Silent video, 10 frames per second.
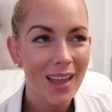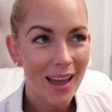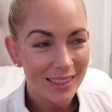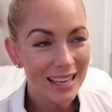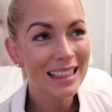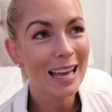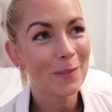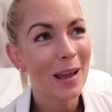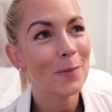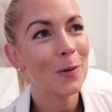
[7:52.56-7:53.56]
I think that
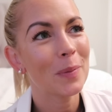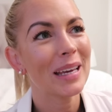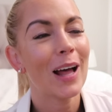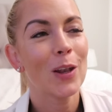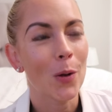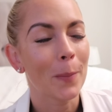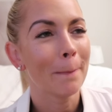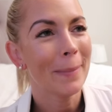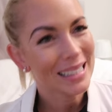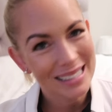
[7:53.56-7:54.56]
way will be a lot
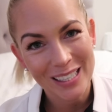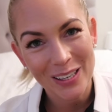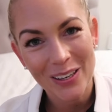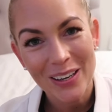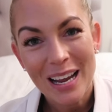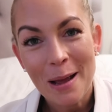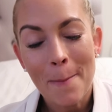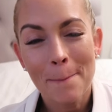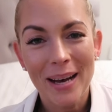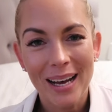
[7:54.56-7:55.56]
messier,
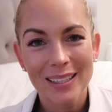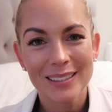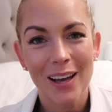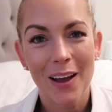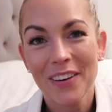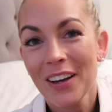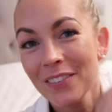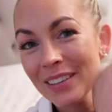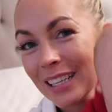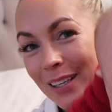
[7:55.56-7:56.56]
but I've
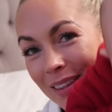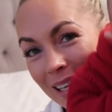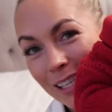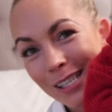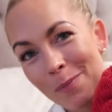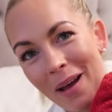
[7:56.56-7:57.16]
heard really good things